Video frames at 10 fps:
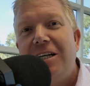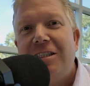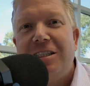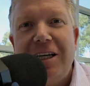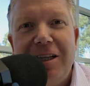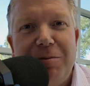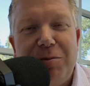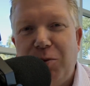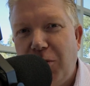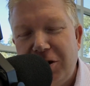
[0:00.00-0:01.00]
seeing
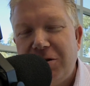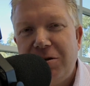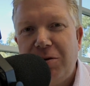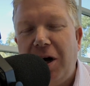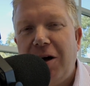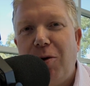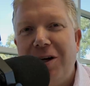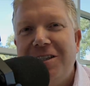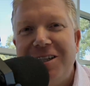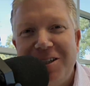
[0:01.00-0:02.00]
them, watching or
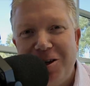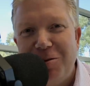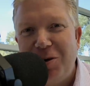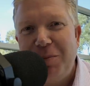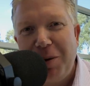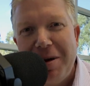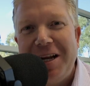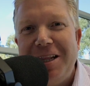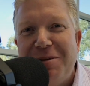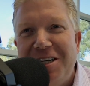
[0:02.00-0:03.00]
listening to them, or
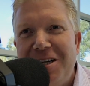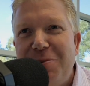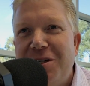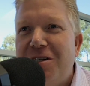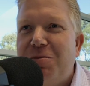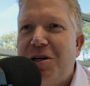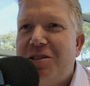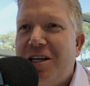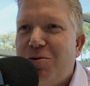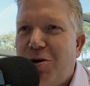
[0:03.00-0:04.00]
implementing them into your business,
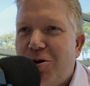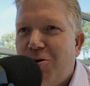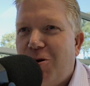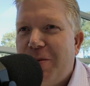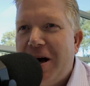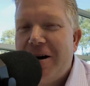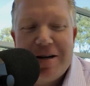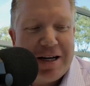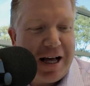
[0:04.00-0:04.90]
because that's what it's all about.